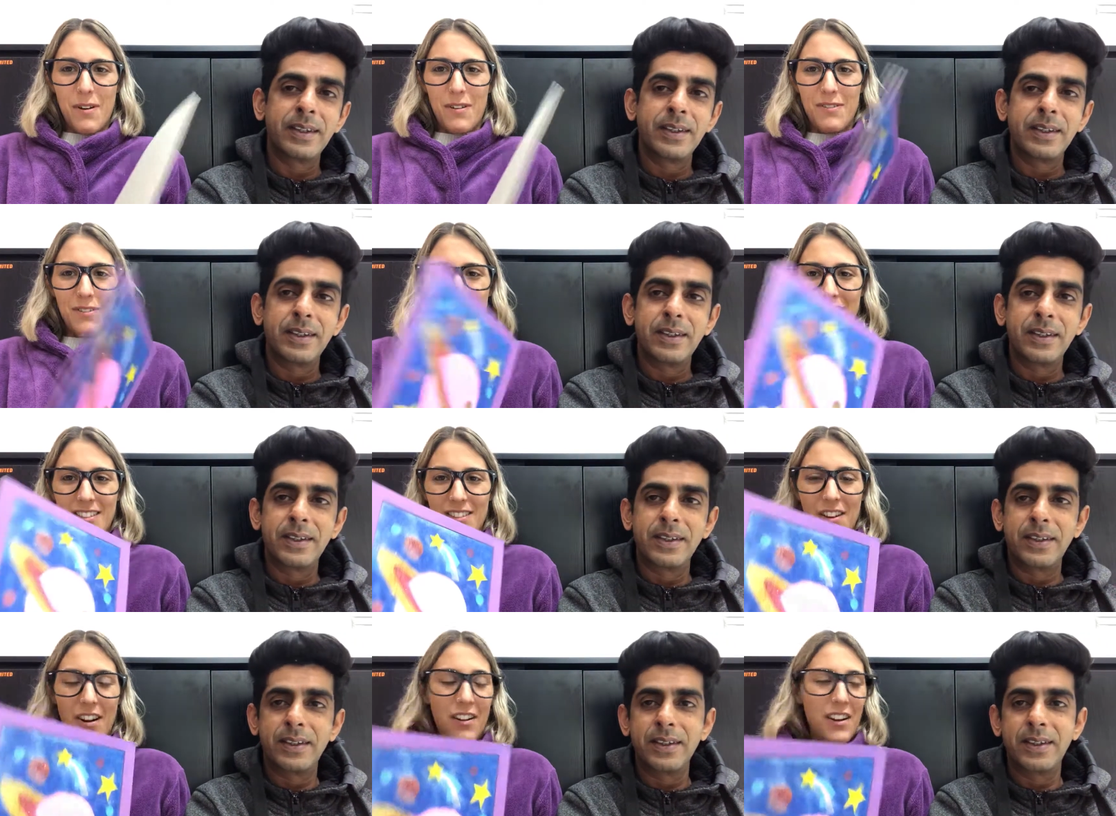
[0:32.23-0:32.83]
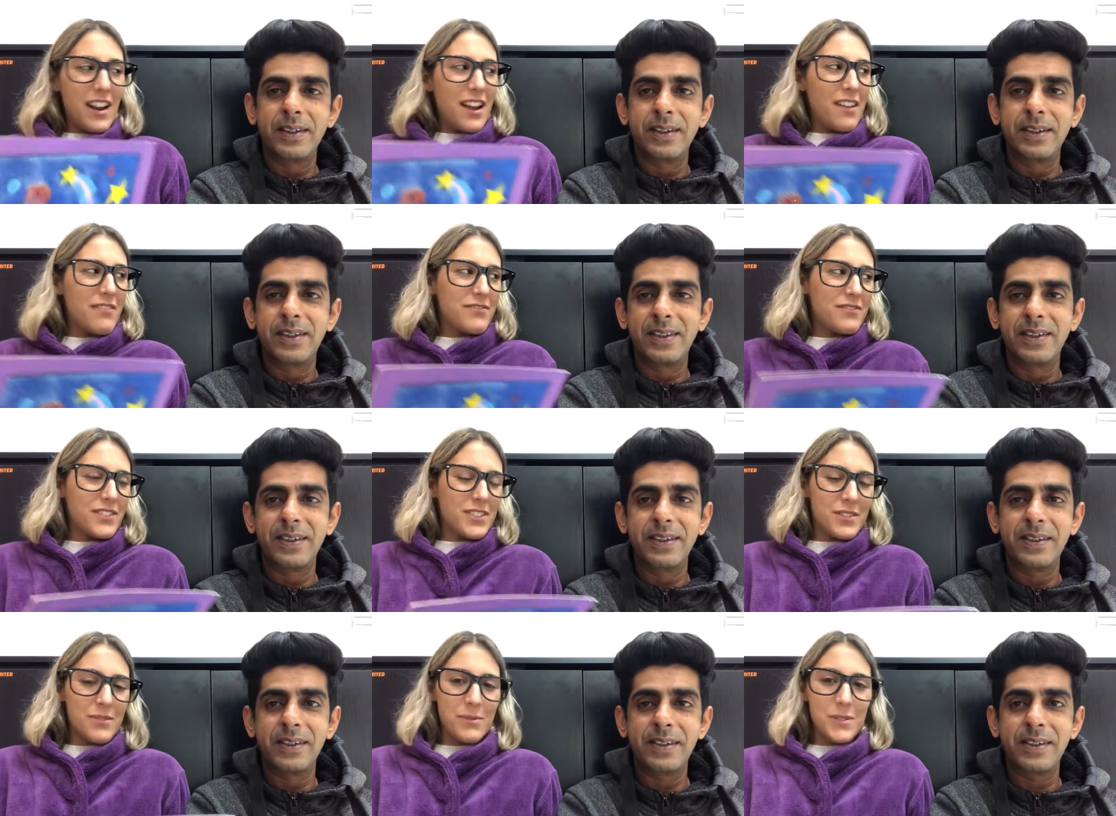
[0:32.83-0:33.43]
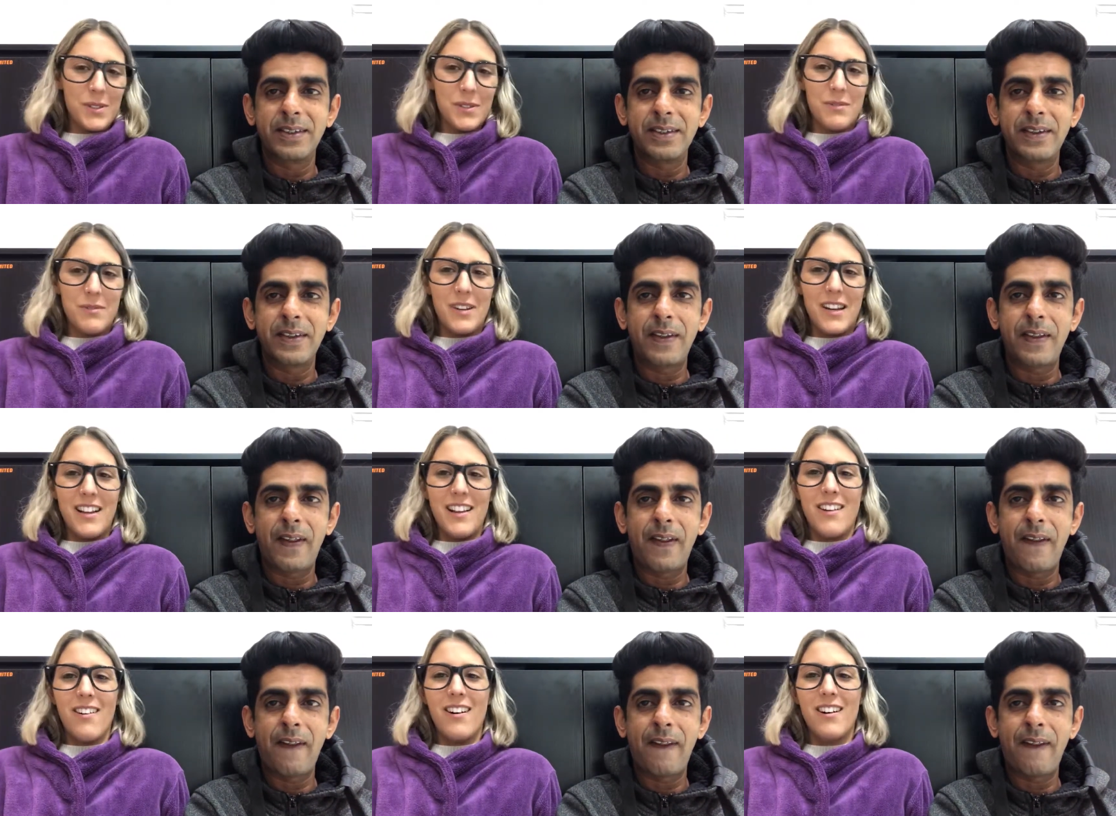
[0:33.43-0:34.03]
Speaker 1: Prof. Sorry, I've just worked really
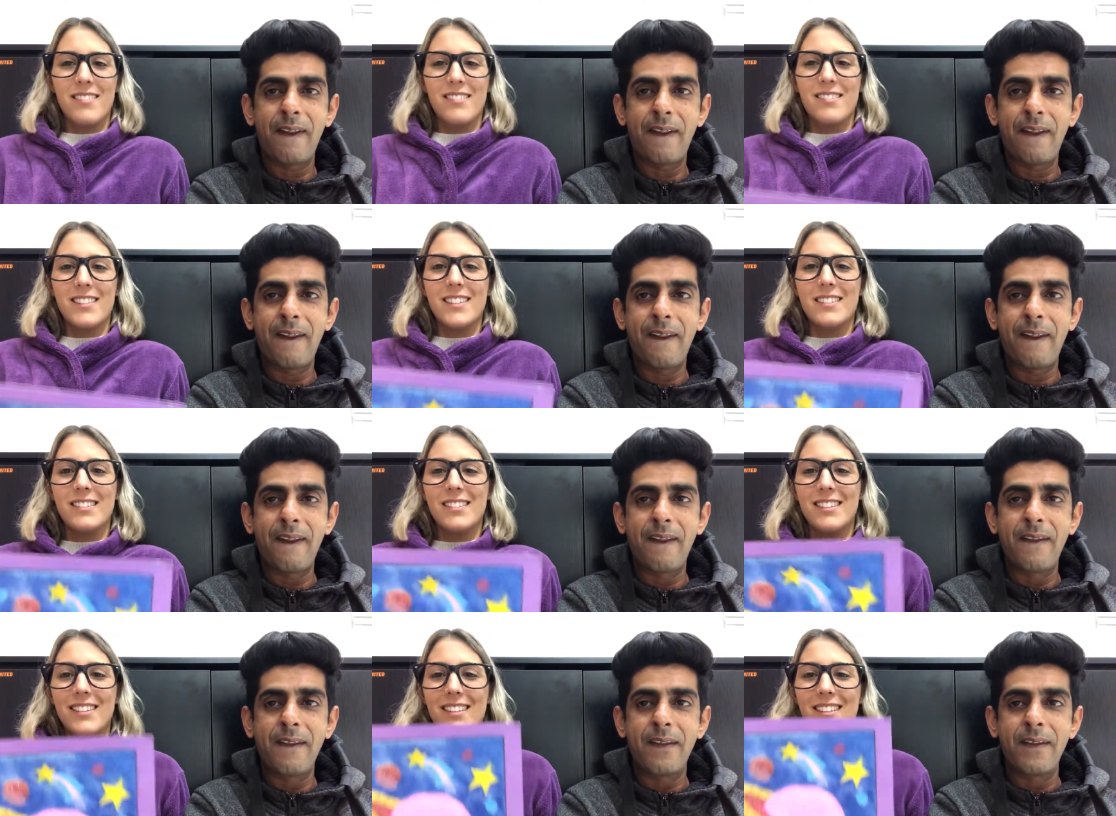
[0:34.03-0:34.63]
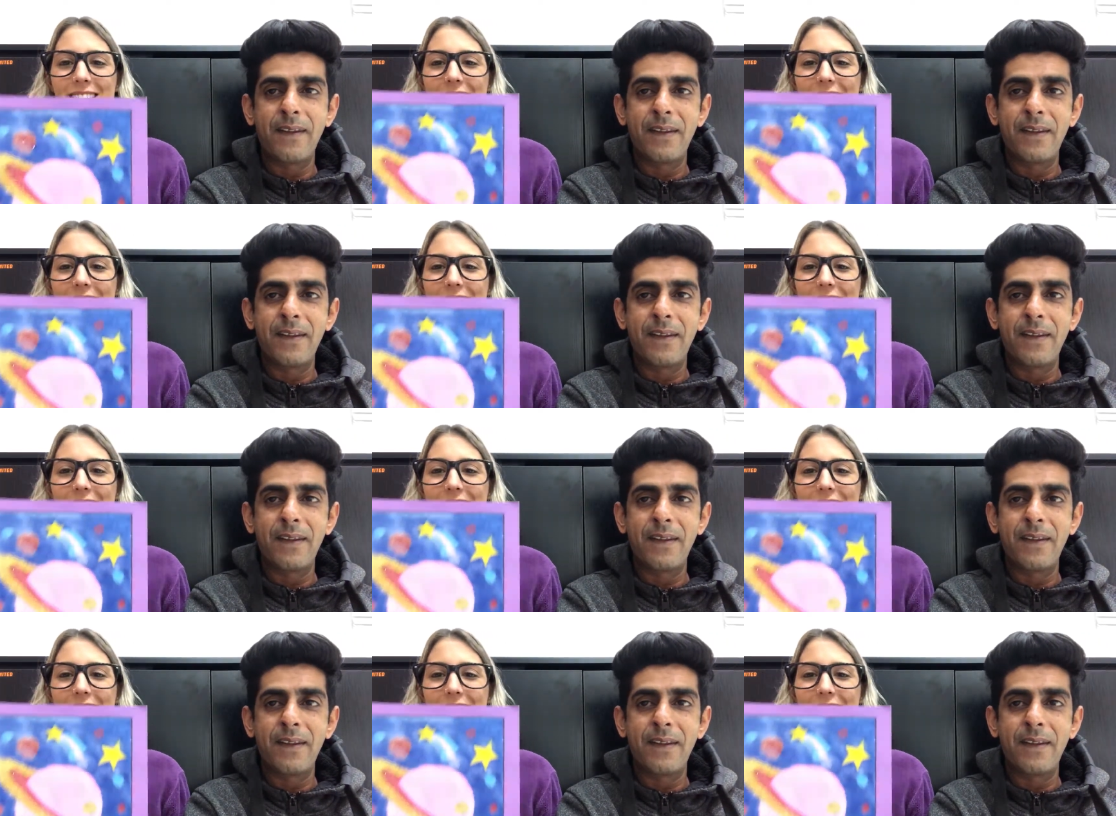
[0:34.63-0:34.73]
hard on this.